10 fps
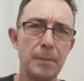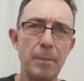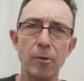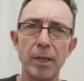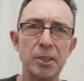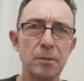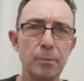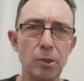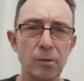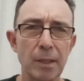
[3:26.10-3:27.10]
immigration
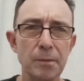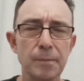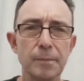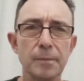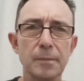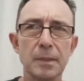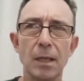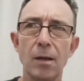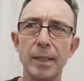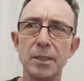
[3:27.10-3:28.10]
bureau
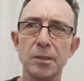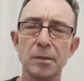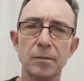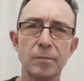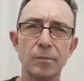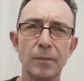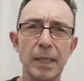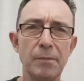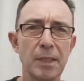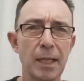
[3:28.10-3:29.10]
that I should
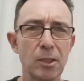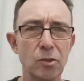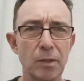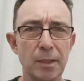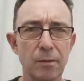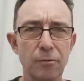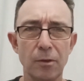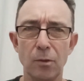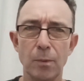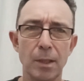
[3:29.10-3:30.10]
leave the country for a
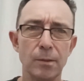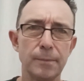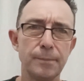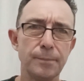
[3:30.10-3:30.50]
little while,